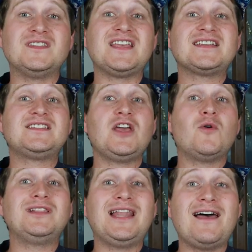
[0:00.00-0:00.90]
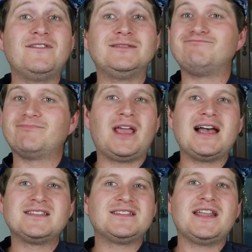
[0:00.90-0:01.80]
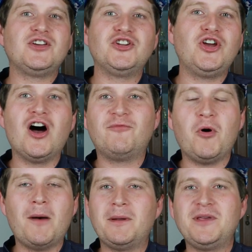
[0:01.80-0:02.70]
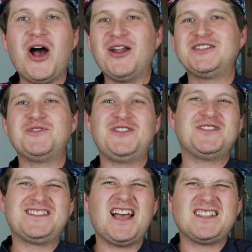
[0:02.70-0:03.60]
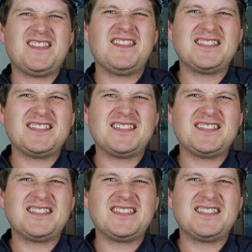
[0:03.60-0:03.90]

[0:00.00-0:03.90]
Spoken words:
Zexio 11. Guys, this ain't a good golf ball. I'm going to be honest with you. It sucks that the